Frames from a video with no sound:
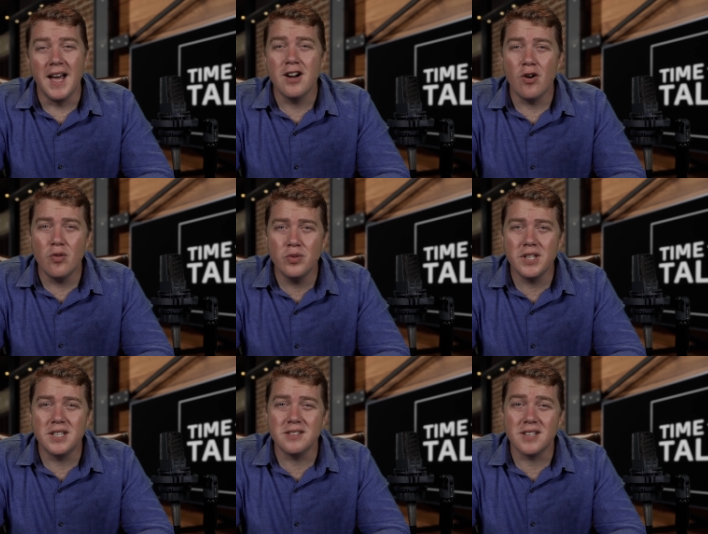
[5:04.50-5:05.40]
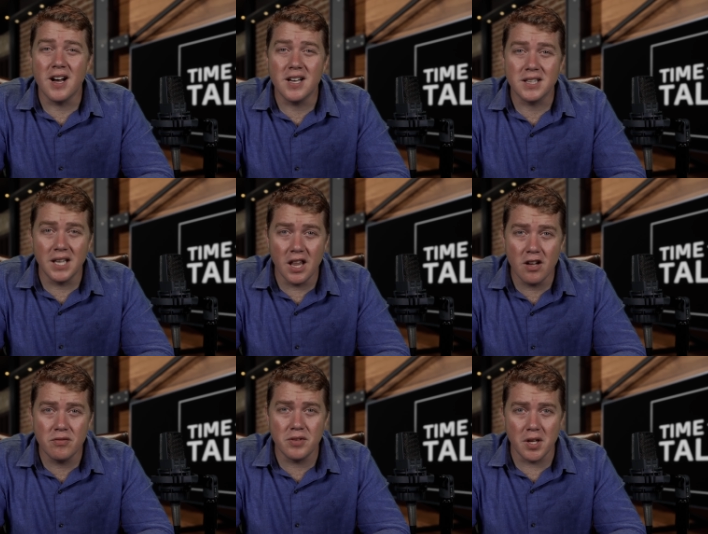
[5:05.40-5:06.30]
not only does God
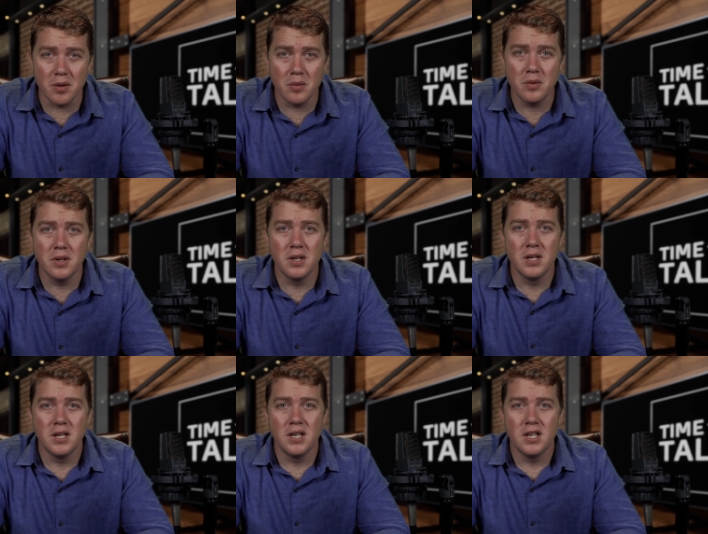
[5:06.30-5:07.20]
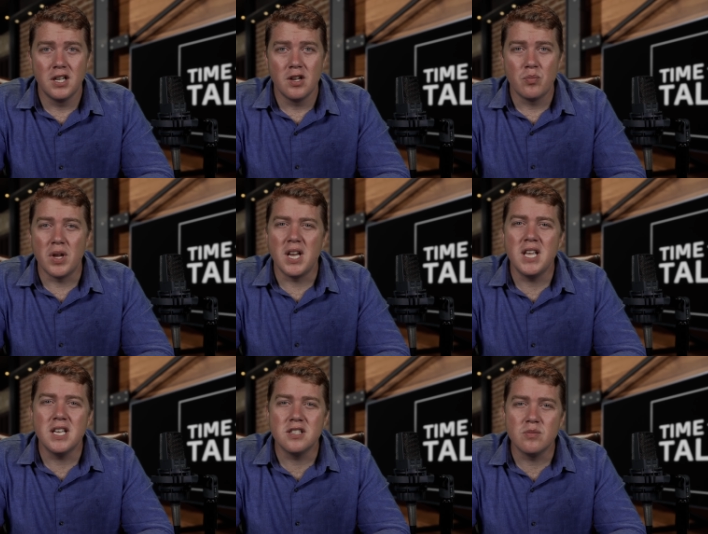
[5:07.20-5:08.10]
love you, but
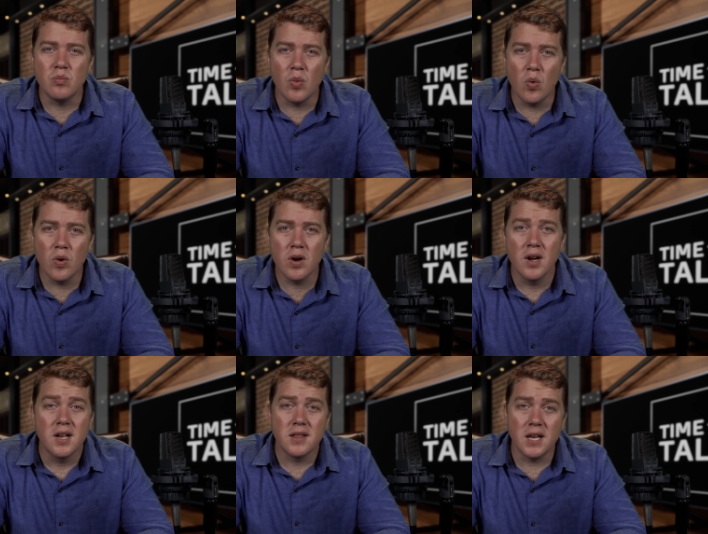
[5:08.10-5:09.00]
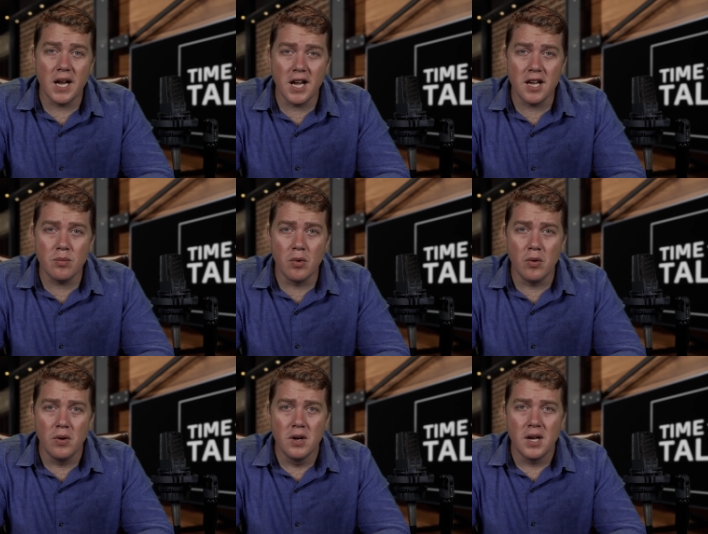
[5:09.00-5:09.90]
He is more than
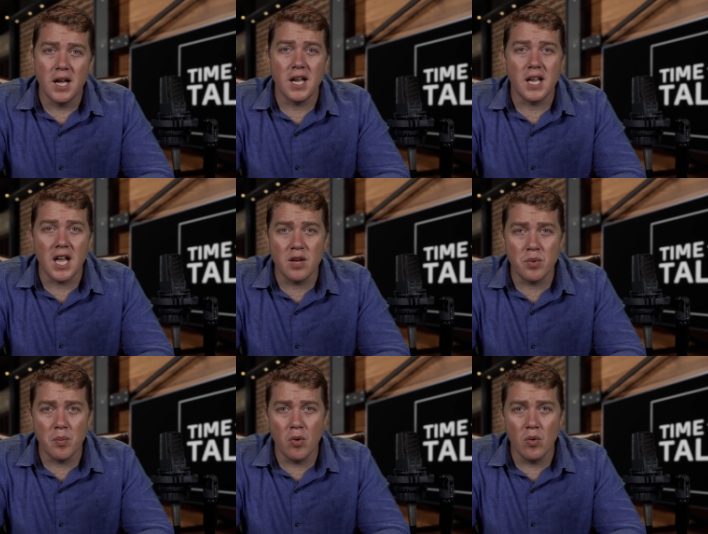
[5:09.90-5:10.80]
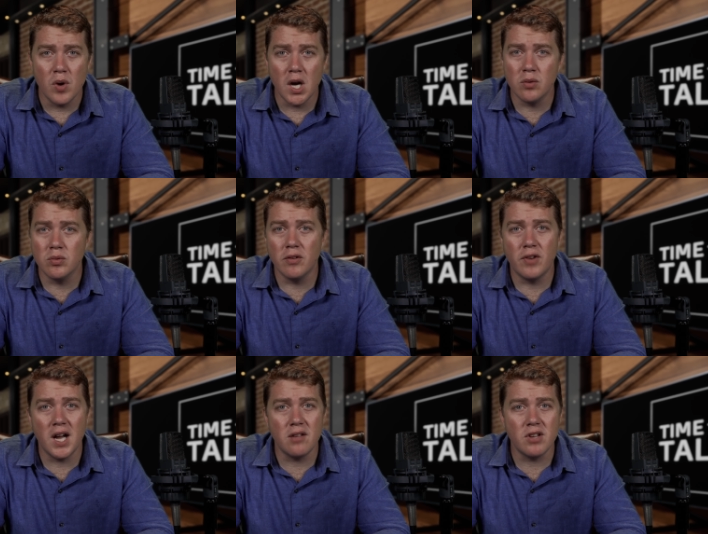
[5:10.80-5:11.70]
able and capable of
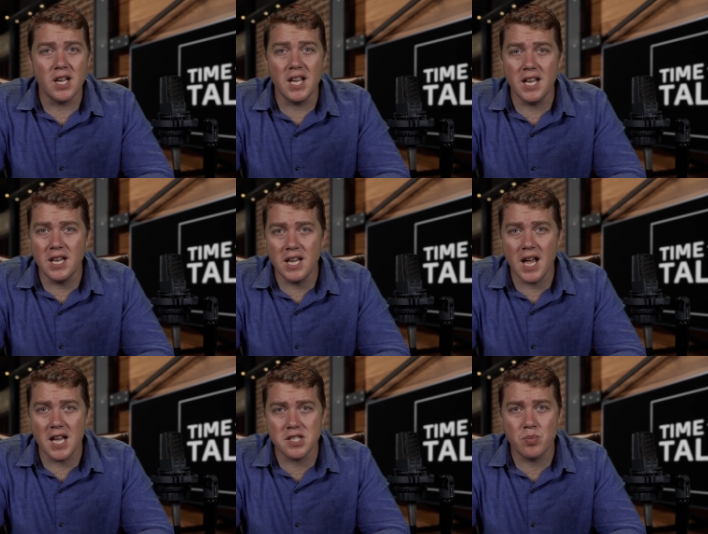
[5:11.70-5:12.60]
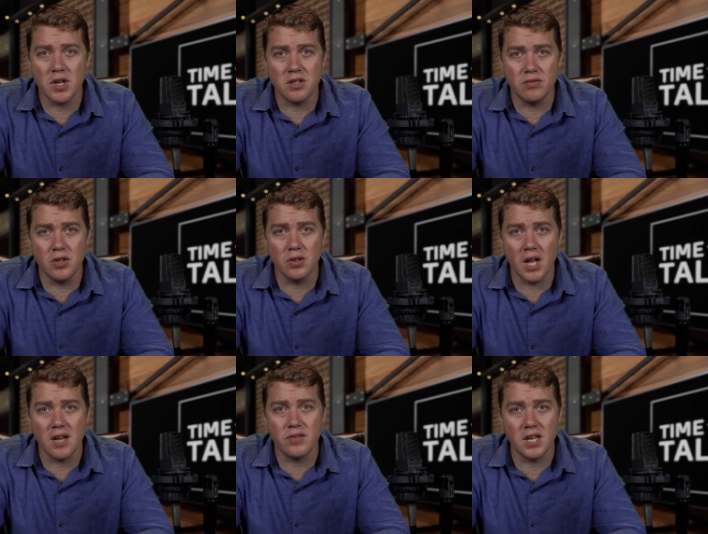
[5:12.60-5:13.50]
reviving any aspect of your
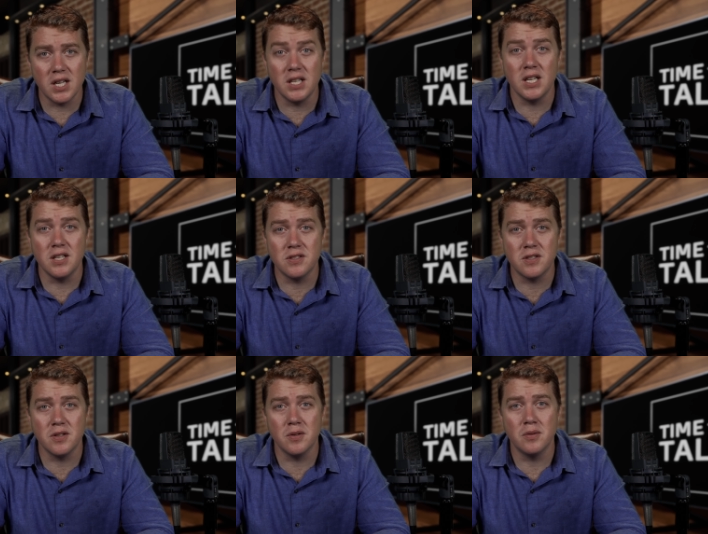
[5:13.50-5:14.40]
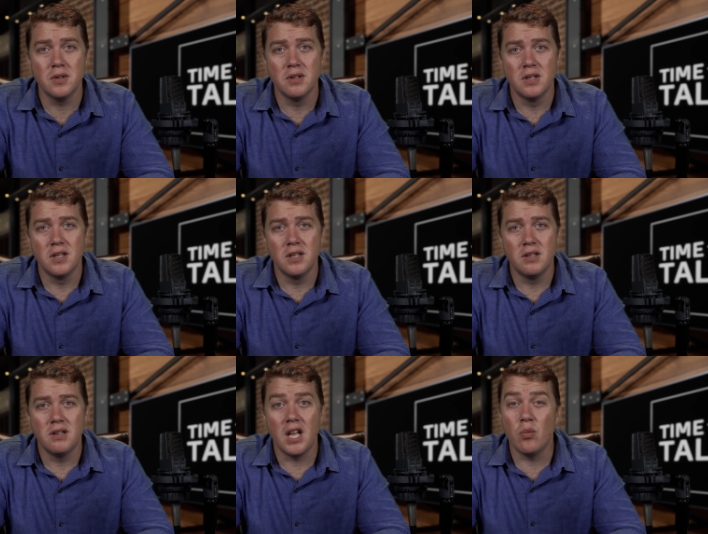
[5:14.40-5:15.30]
life that He needs to.
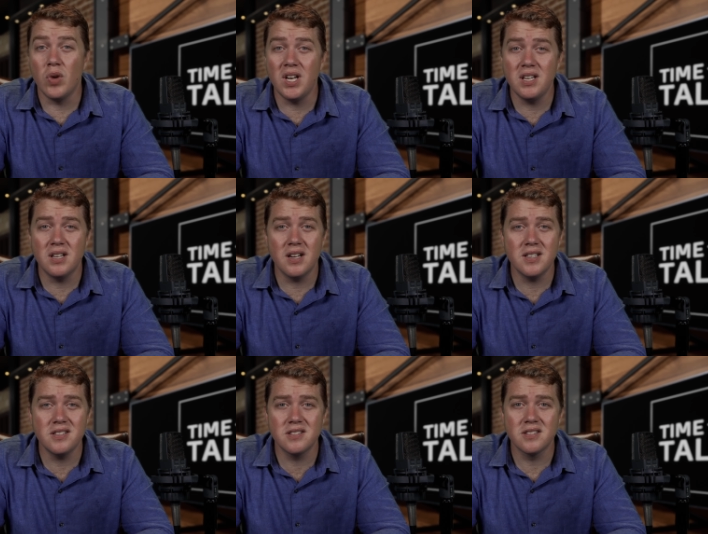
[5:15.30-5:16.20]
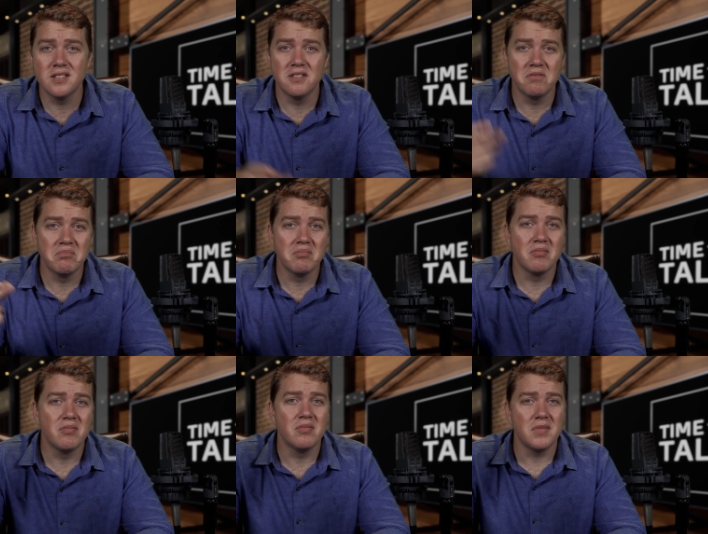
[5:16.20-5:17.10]
And when He does,
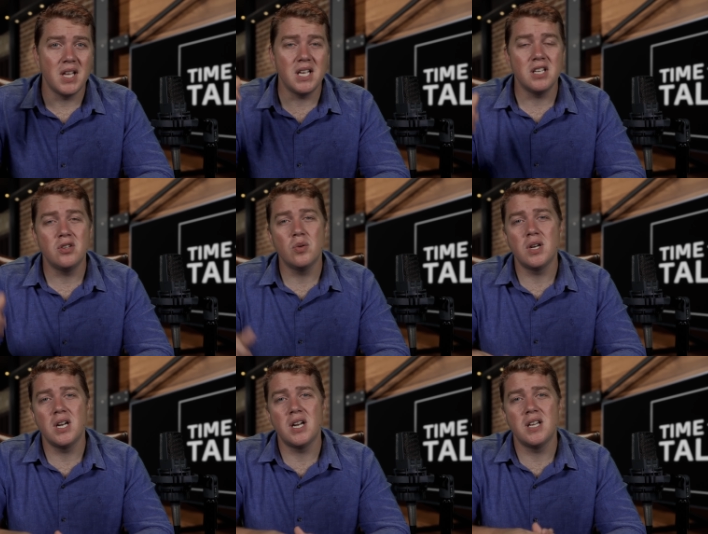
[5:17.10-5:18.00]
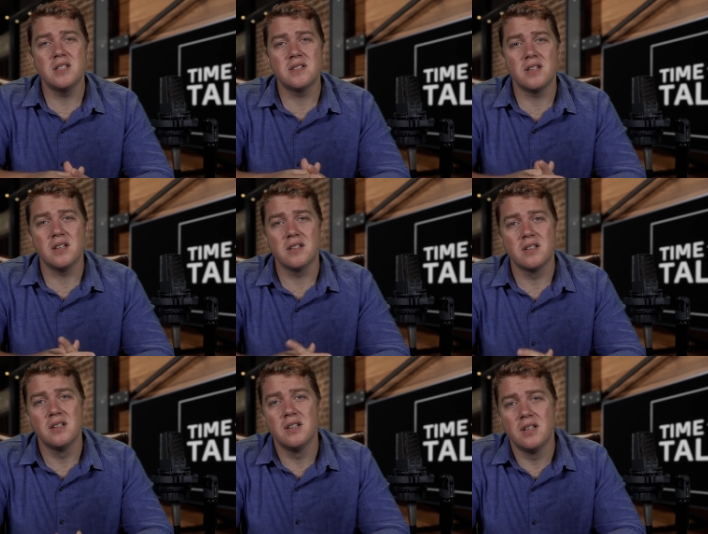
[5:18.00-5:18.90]
can do it in an instant.